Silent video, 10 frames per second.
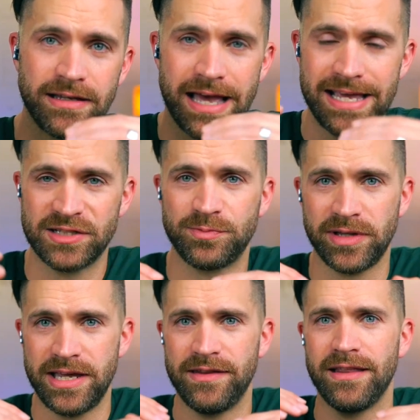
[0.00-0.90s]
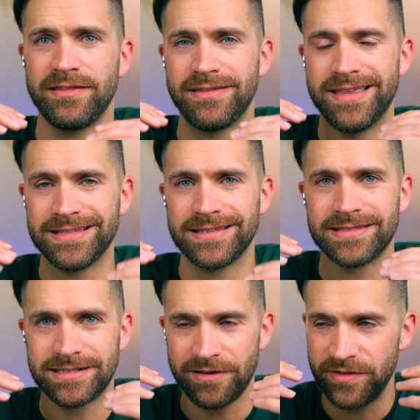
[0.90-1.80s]
explained that this
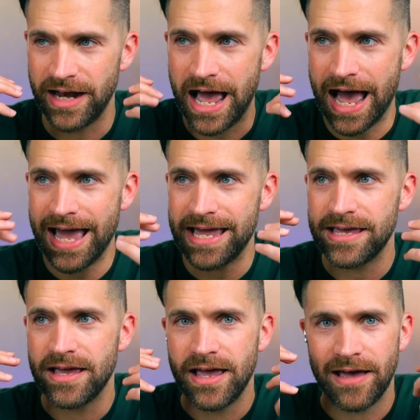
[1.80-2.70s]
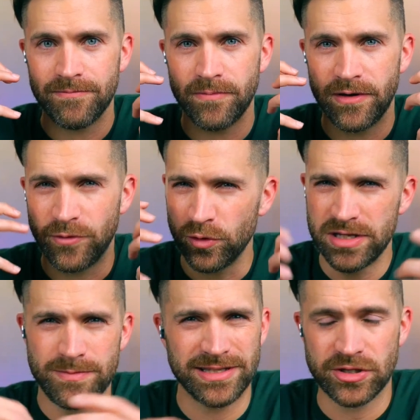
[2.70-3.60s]
is stuff that I've
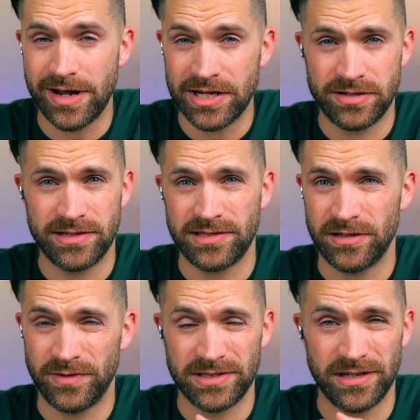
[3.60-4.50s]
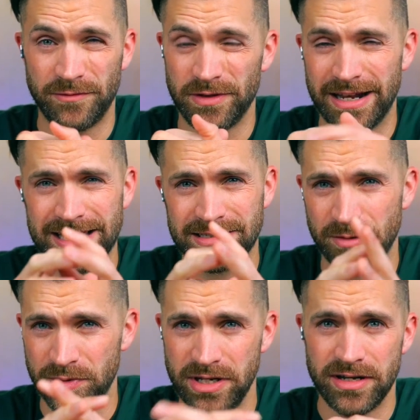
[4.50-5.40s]
only been scratching the surface of for the last
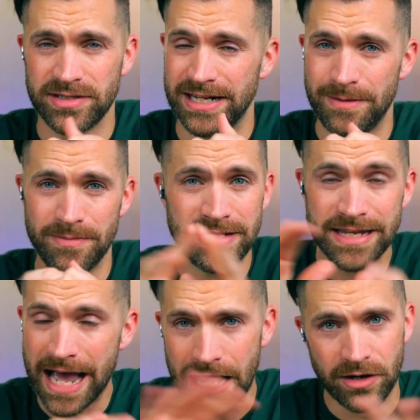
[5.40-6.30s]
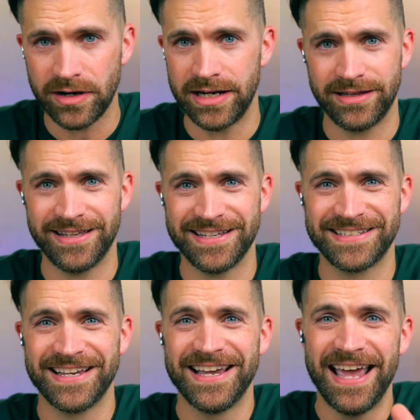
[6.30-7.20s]
couple years, and I'm not great at
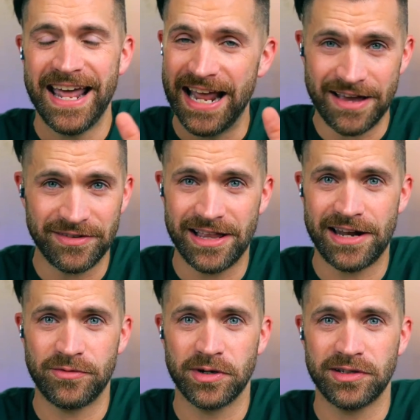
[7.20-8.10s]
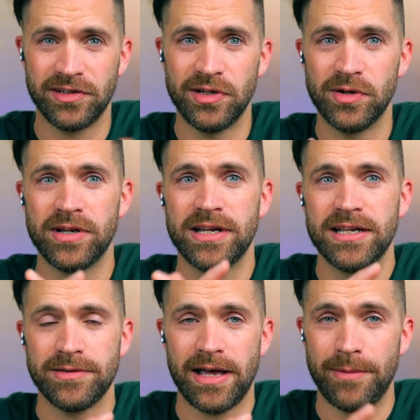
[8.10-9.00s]
this, and I have a lot of work to do,
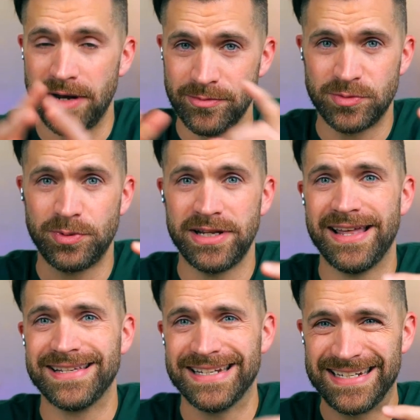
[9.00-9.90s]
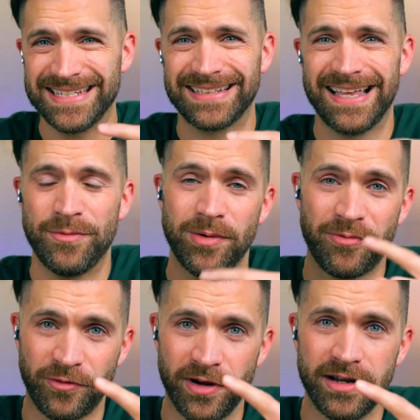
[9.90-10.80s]
but I'm just putting that as a disclaimer up
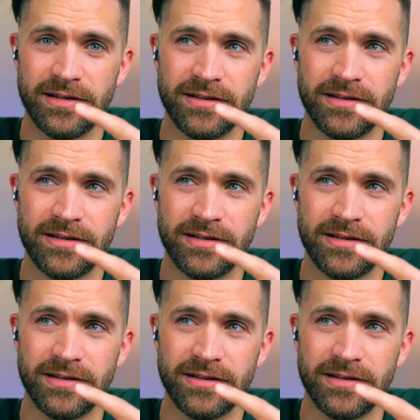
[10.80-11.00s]
front